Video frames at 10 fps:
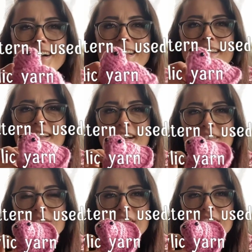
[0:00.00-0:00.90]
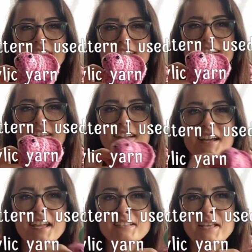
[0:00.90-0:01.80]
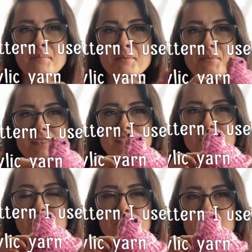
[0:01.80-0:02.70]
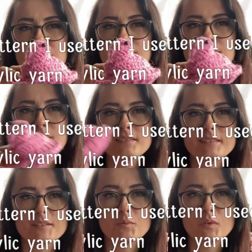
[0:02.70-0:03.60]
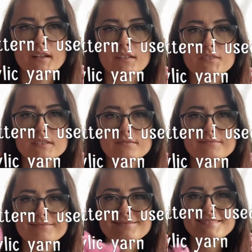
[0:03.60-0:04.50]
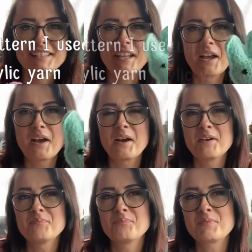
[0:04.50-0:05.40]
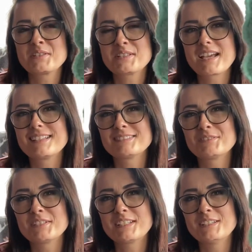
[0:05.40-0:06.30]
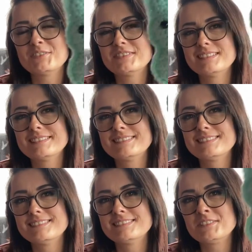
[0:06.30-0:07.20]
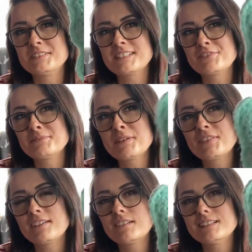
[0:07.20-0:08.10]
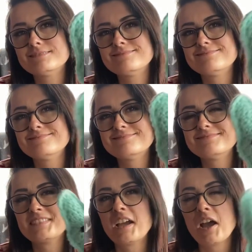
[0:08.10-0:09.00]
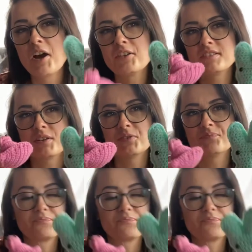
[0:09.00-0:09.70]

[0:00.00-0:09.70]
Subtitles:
Not as happy with this one, but whatevs. But this guy's really cute, so he's definitely my favorite. So